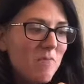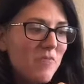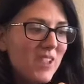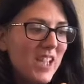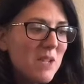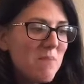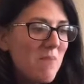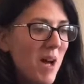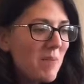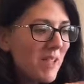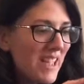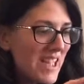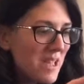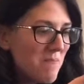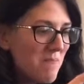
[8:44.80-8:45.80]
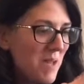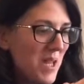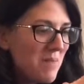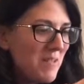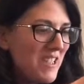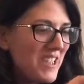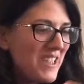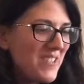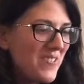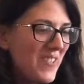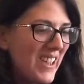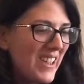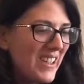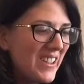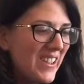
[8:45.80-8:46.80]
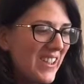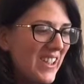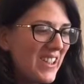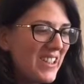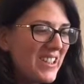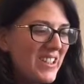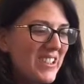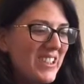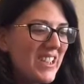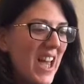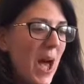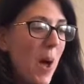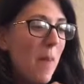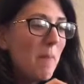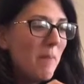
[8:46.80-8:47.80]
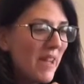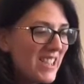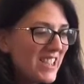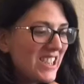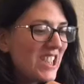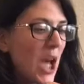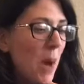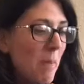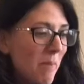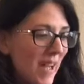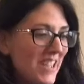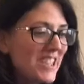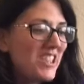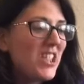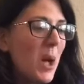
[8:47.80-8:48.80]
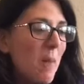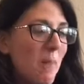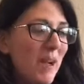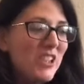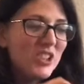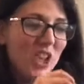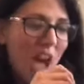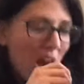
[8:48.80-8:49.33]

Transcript: Can Mama eat baby's fingers? Munch, munch, munch."